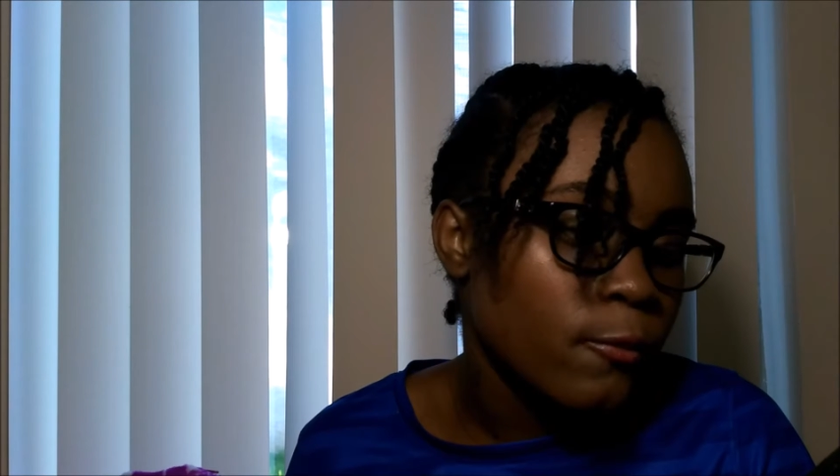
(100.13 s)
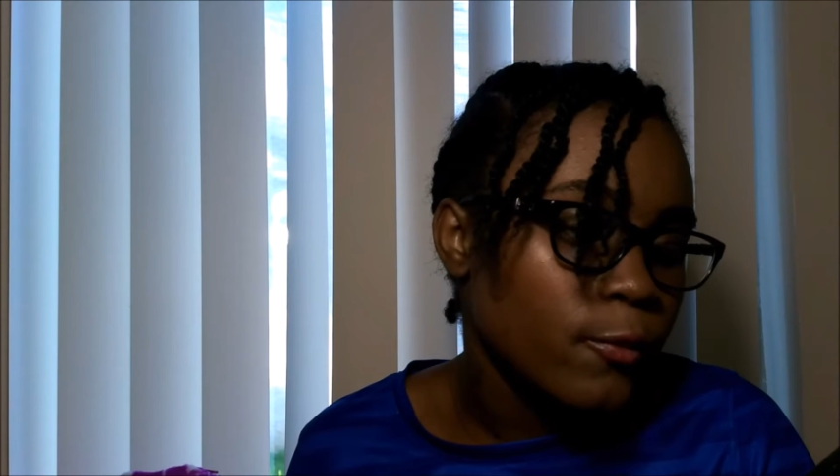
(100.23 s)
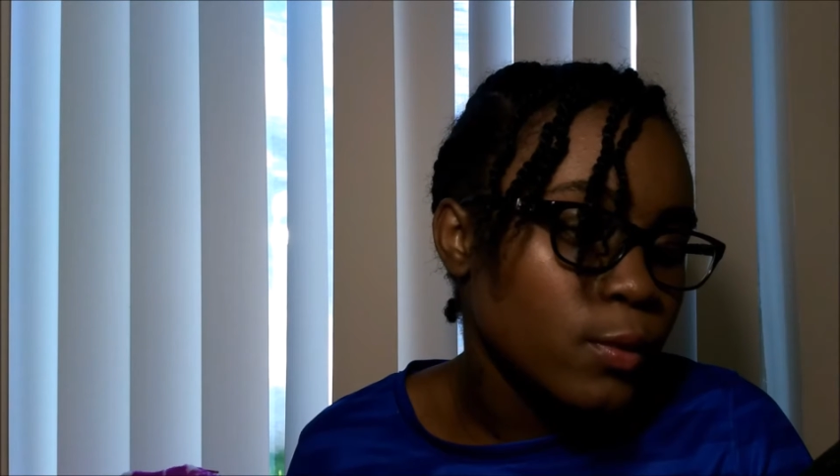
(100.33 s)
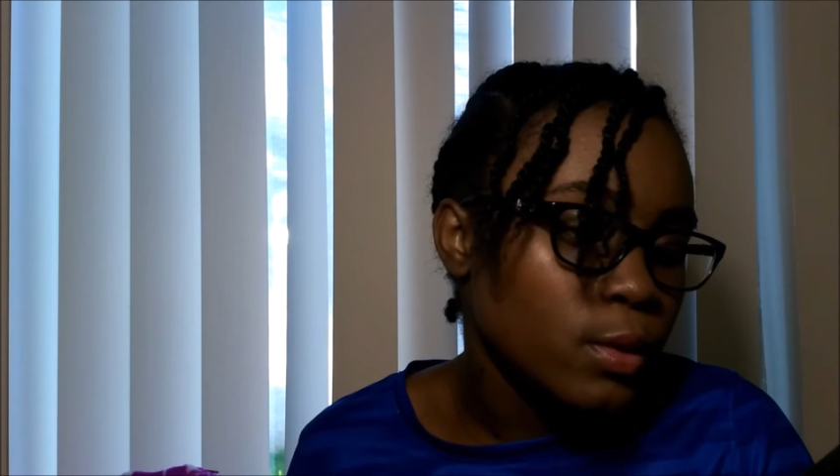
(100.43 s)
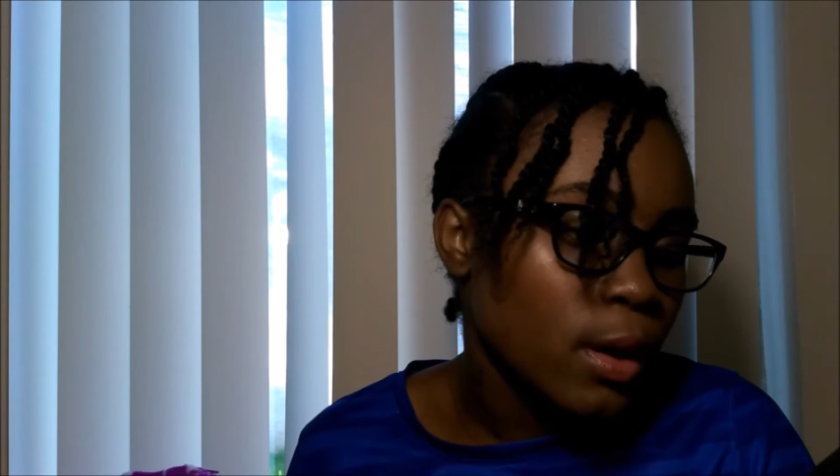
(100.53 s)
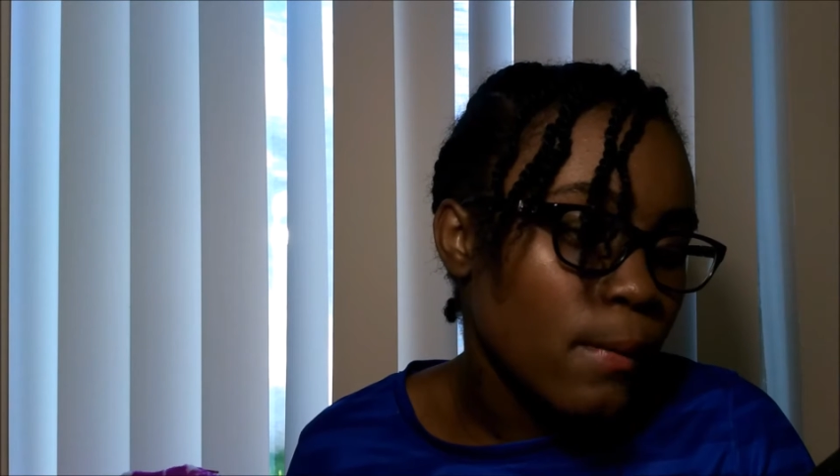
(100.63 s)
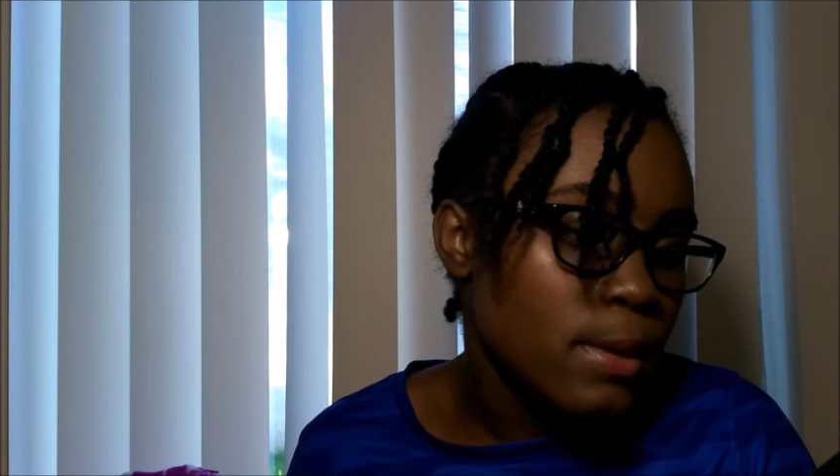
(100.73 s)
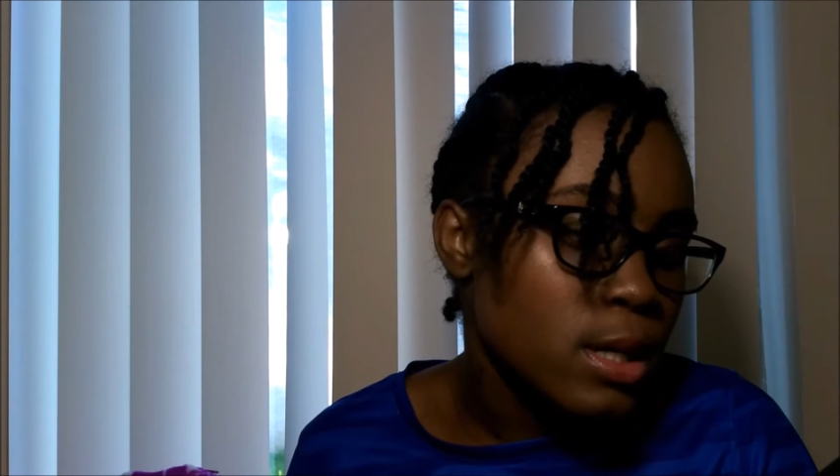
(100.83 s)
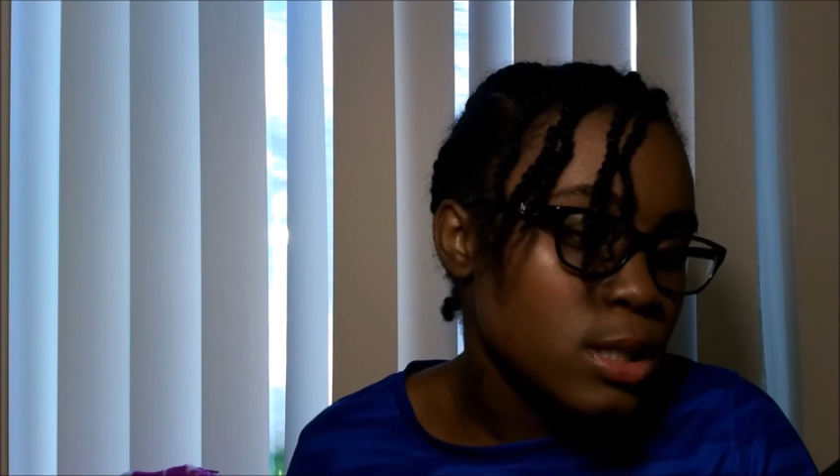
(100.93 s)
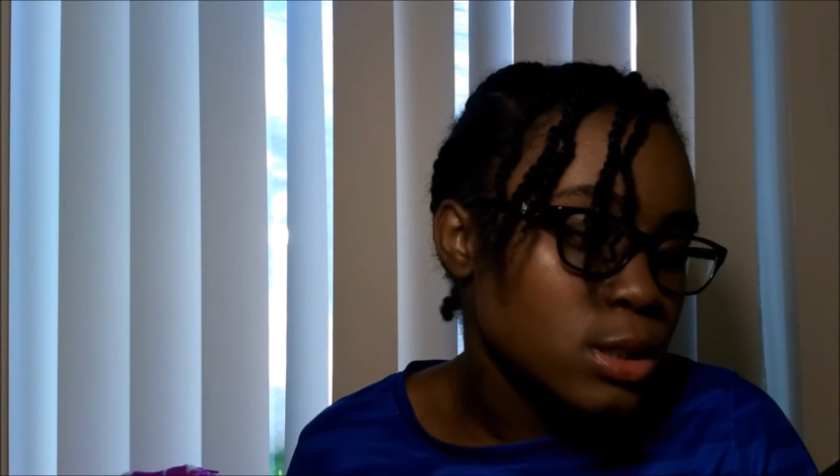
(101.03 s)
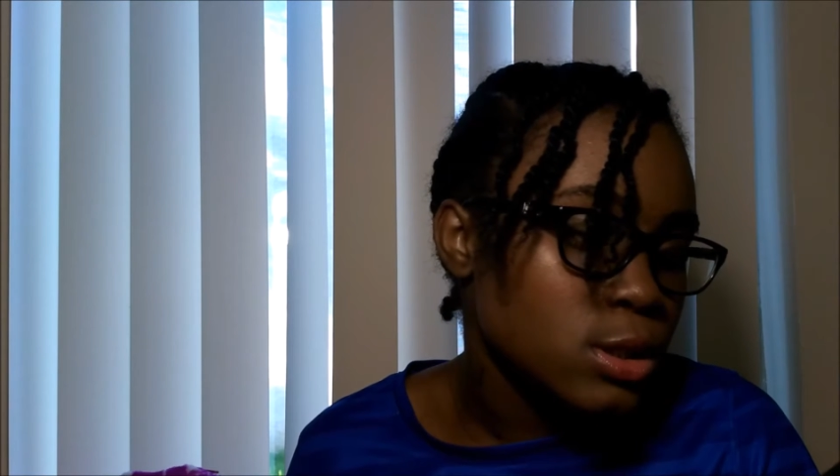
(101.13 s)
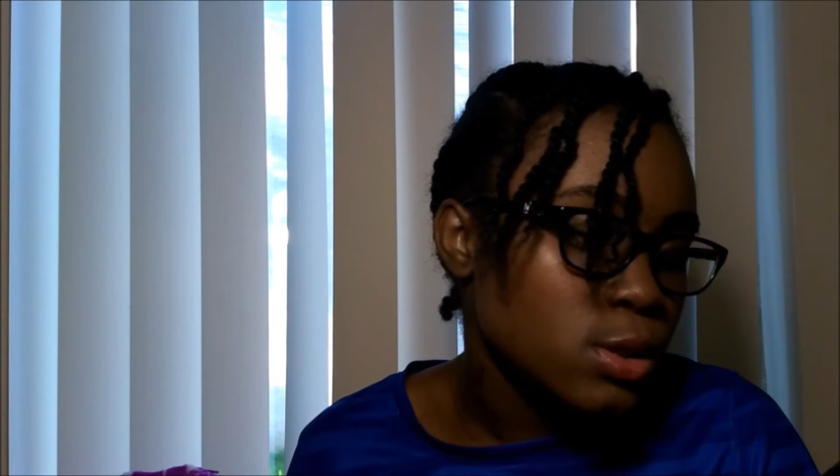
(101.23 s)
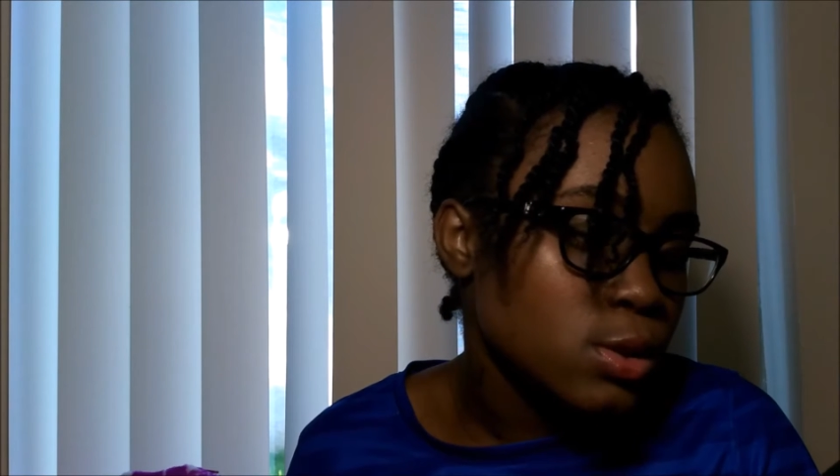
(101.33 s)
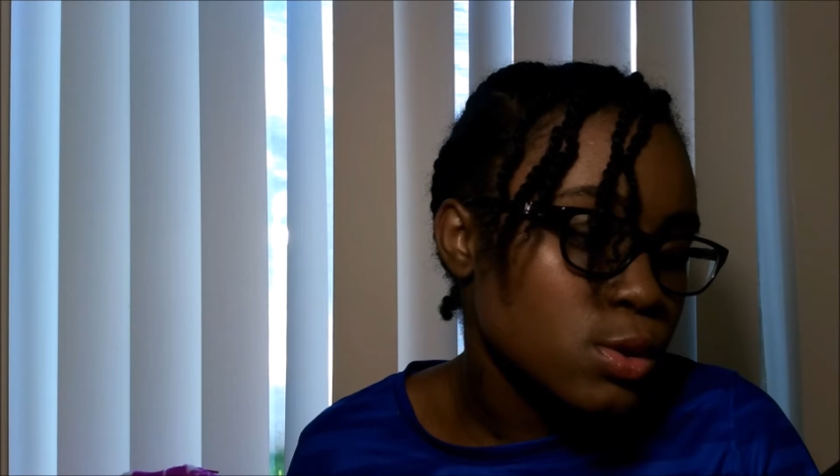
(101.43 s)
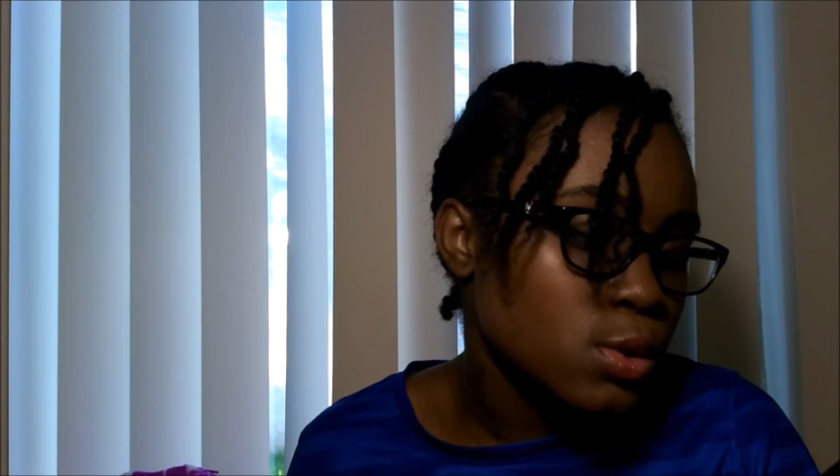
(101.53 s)
food
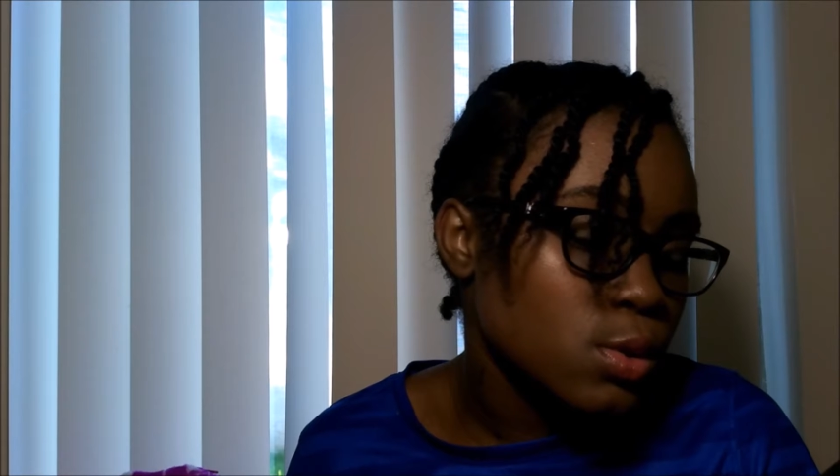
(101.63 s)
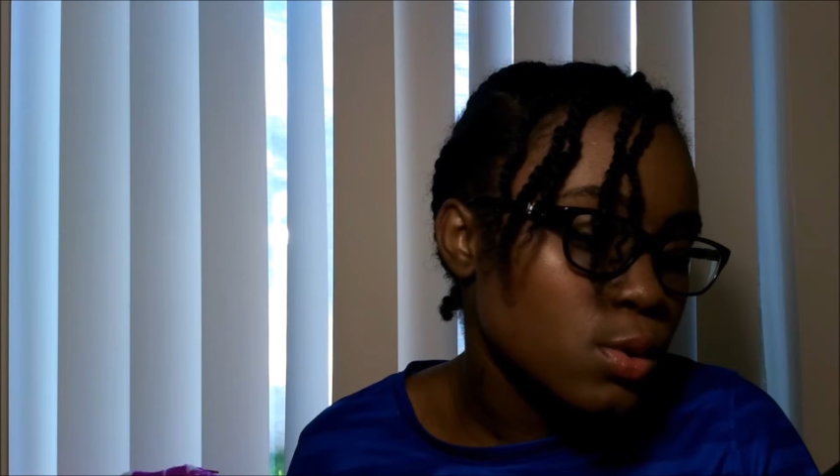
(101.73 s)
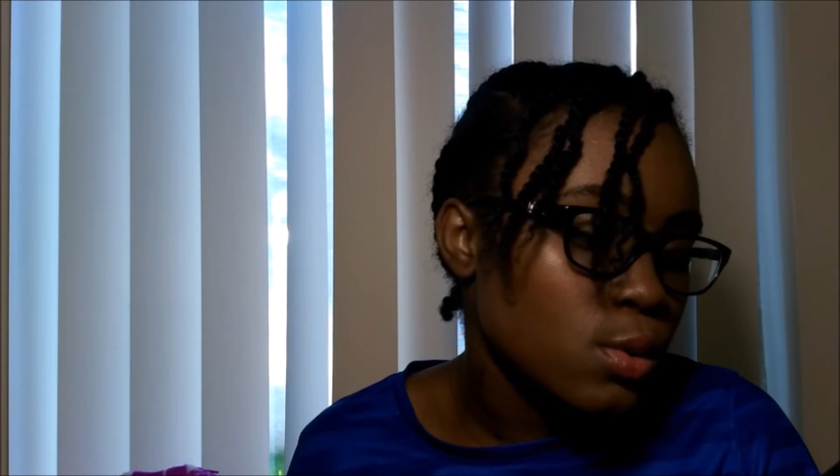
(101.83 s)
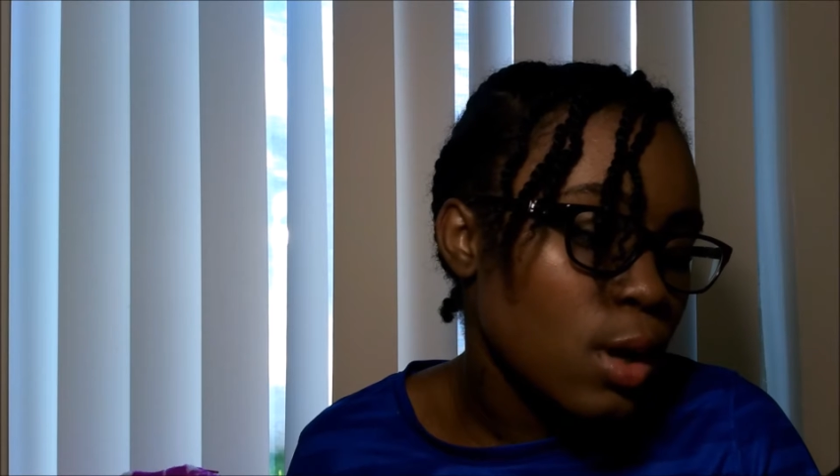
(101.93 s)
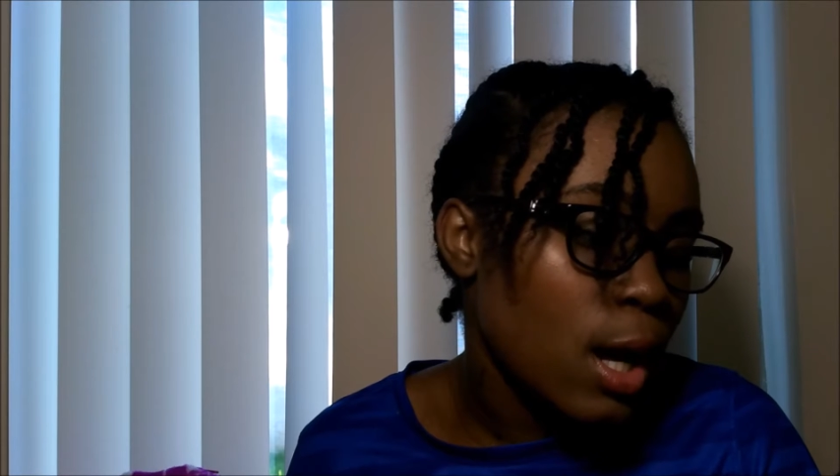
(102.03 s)
combinations do you